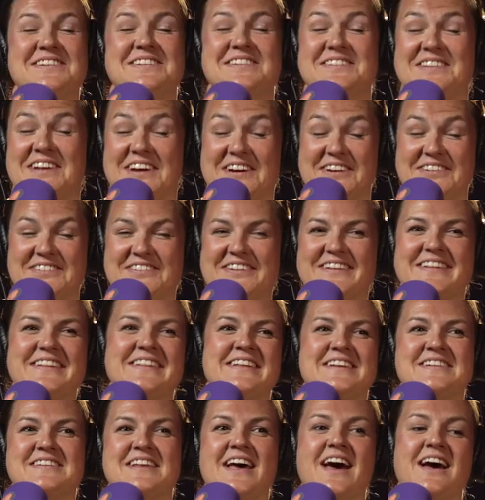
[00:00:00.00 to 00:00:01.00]
so
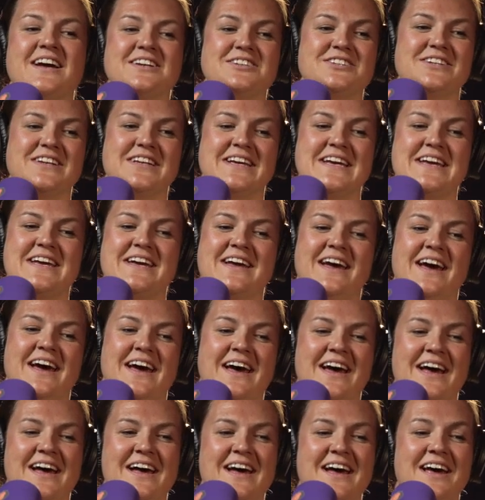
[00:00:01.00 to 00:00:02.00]
there's actually
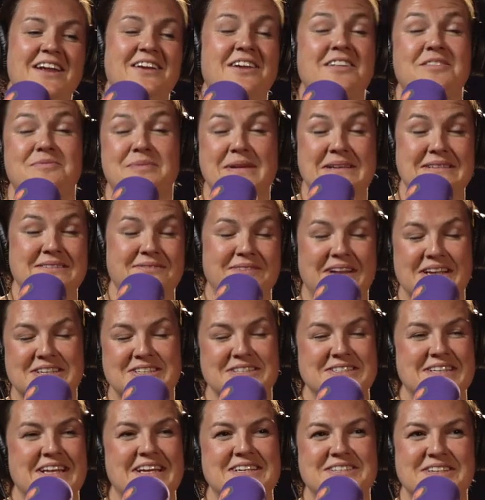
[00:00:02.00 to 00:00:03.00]
uh, another piece of
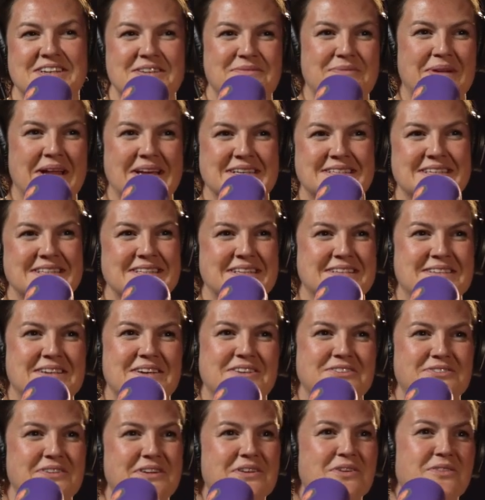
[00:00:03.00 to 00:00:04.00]
legislation in place in this
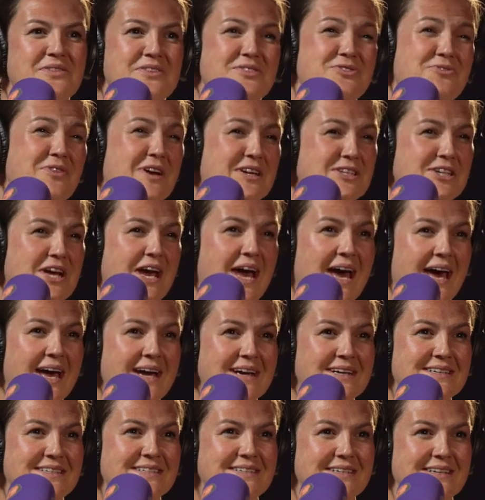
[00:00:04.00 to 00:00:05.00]
country called the Treasure
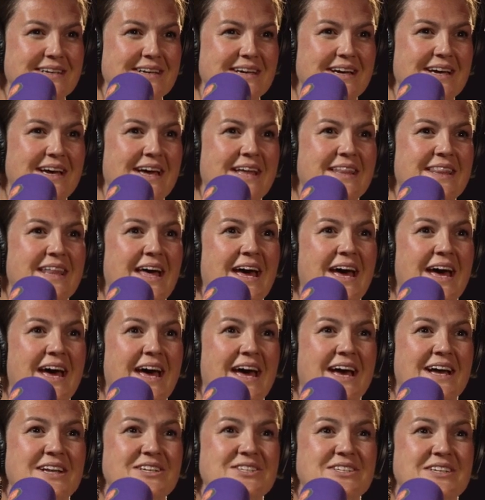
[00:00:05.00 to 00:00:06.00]
Act. And that
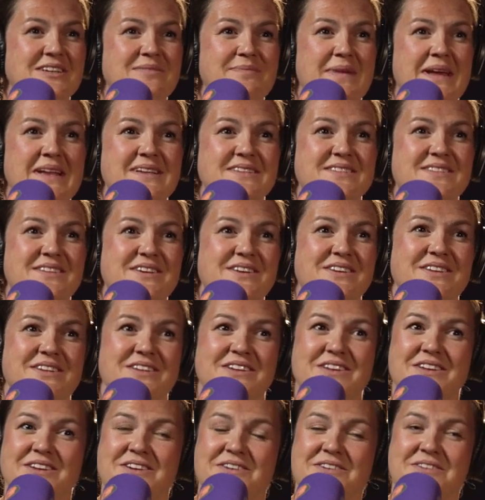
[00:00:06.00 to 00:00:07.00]
actually means that
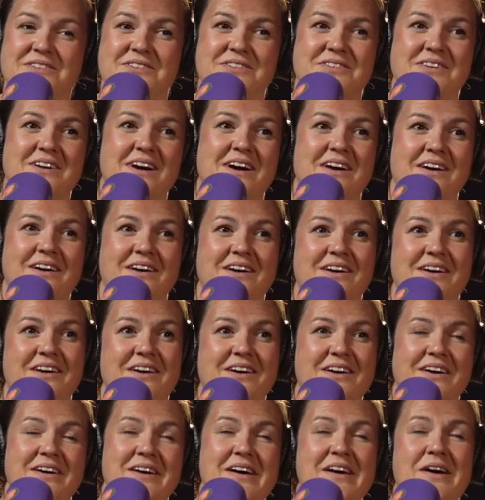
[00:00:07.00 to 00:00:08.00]
you
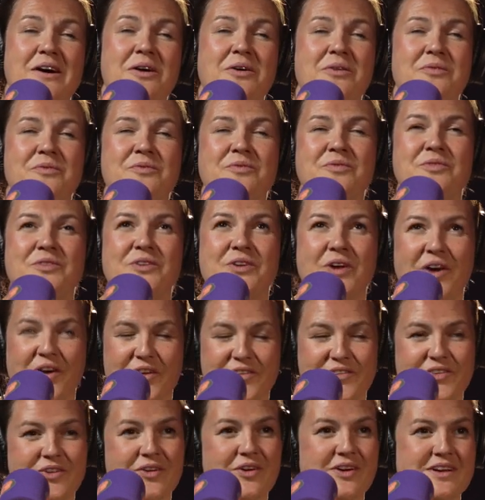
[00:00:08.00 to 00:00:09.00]
are
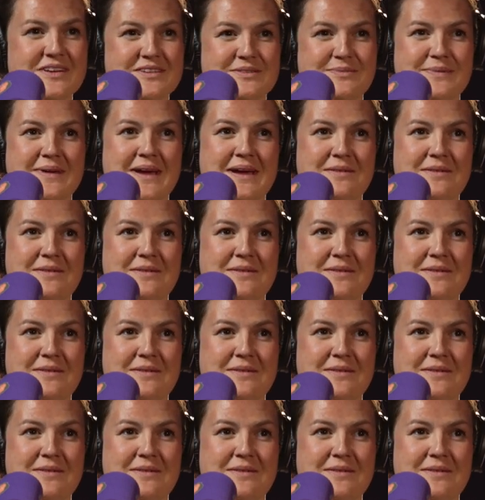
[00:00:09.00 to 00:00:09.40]
not going to be